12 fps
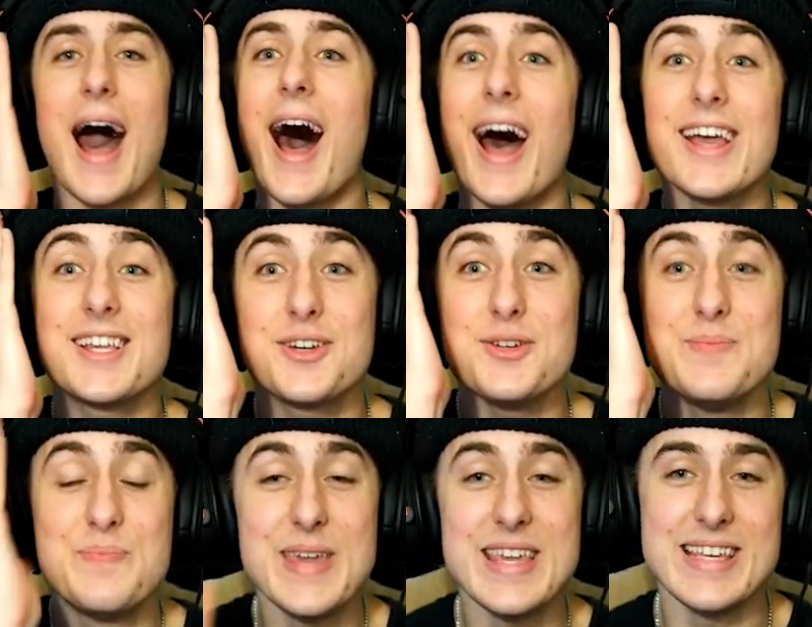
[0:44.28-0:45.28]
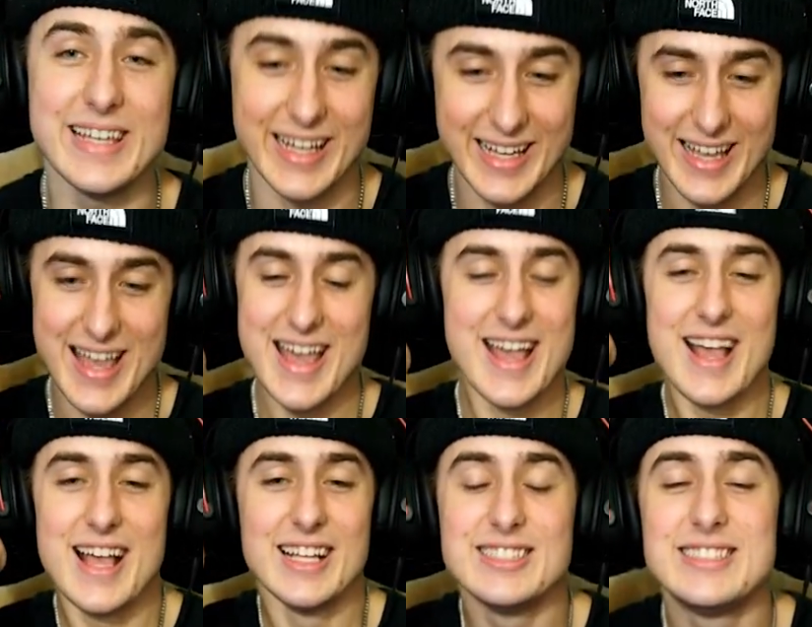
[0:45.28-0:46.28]
I could be
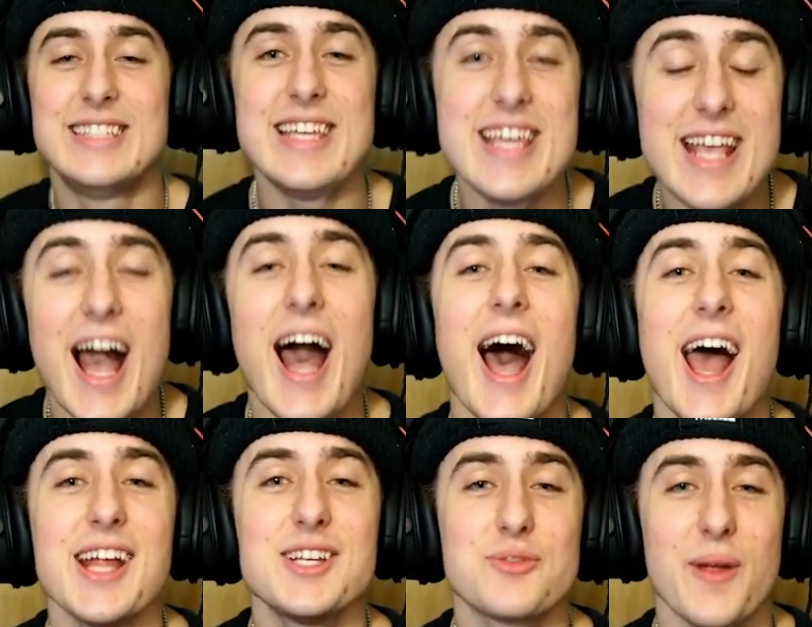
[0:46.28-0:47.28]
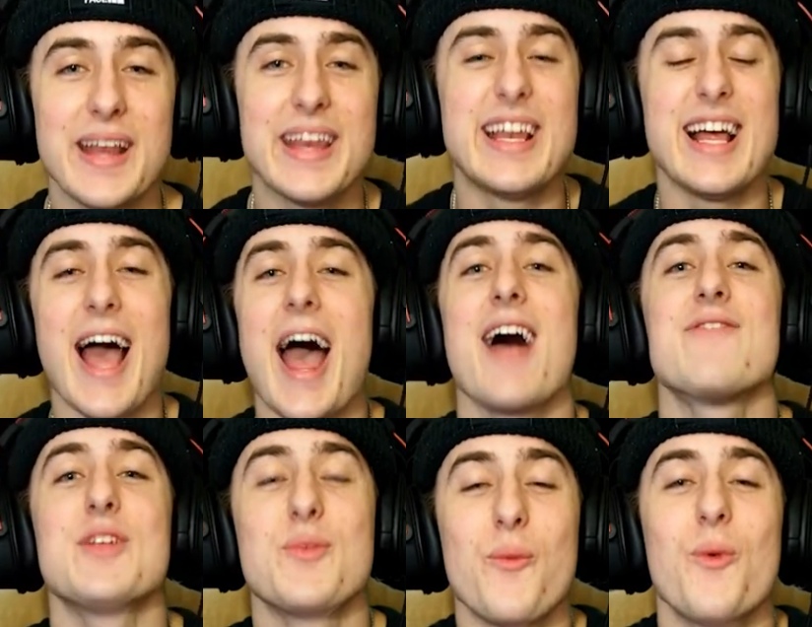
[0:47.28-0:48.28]
dehydrated,
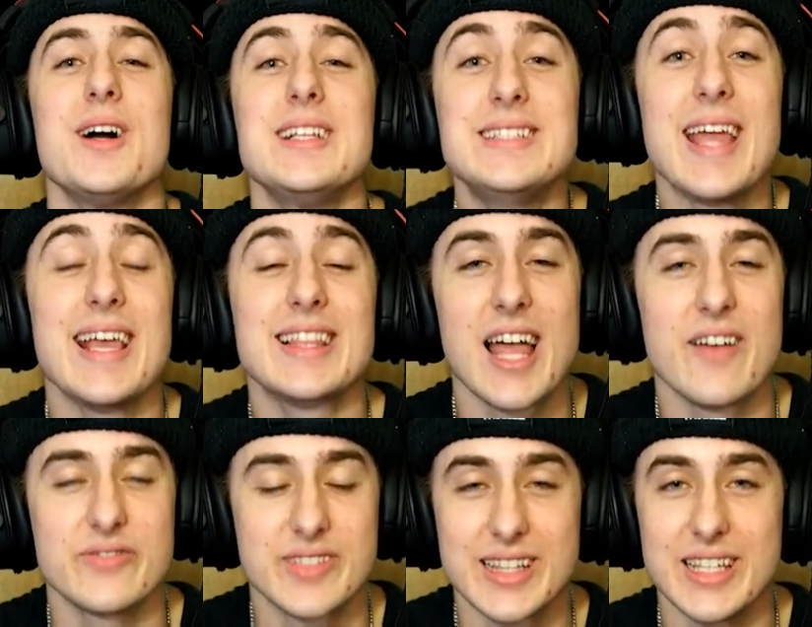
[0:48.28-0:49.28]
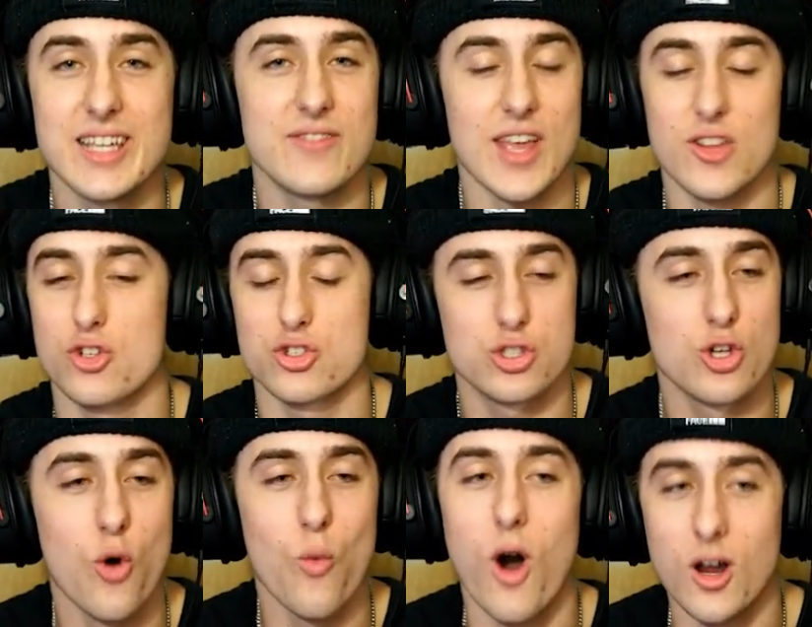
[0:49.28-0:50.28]
having one day left to live, and there's
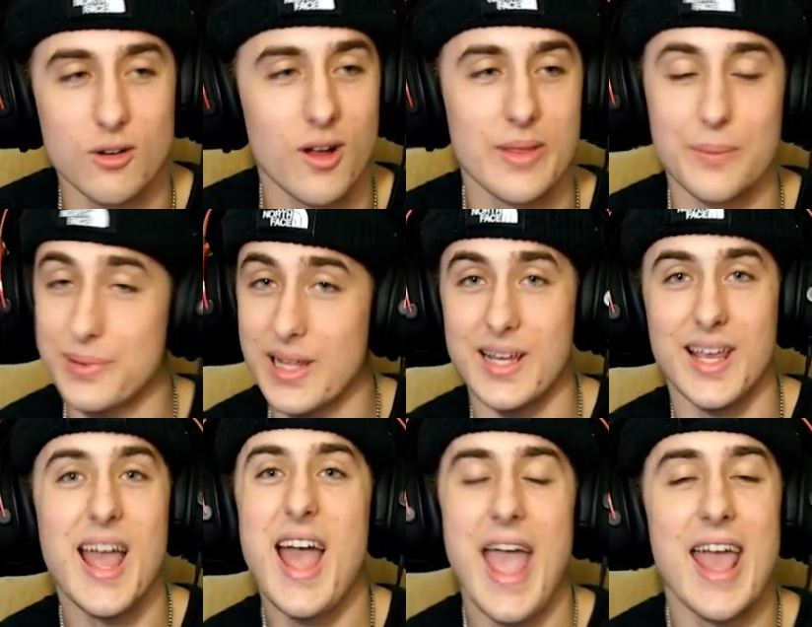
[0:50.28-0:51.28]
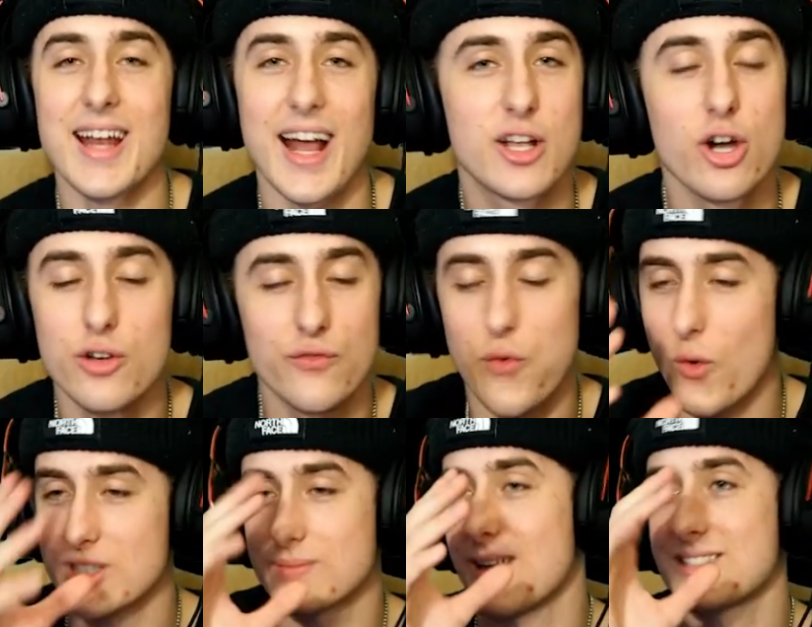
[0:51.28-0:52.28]
no water on the planet, and I couldn't
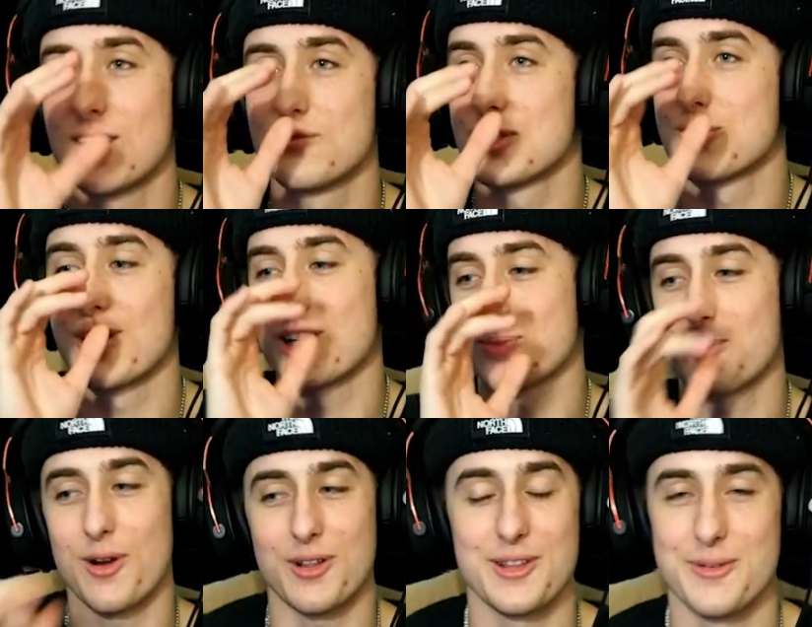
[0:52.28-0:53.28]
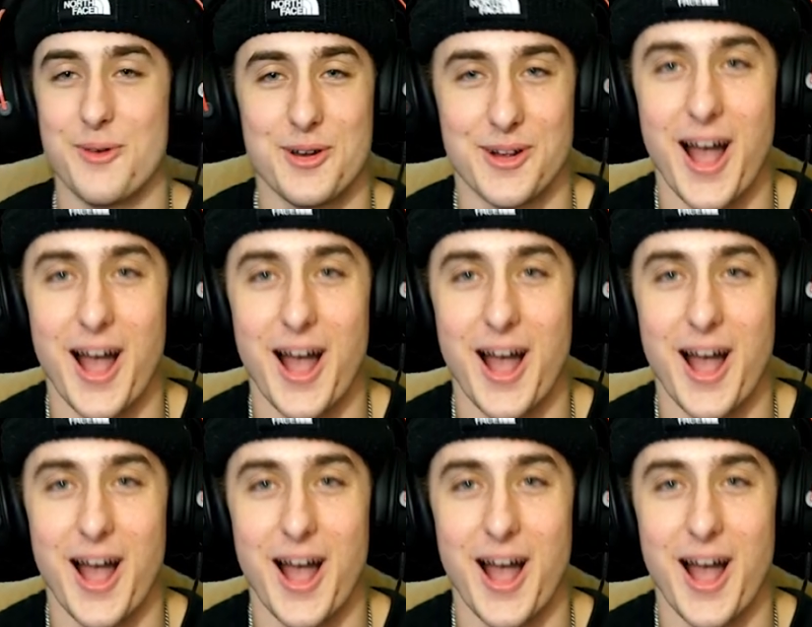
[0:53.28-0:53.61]
force myself to drink a sparkling water.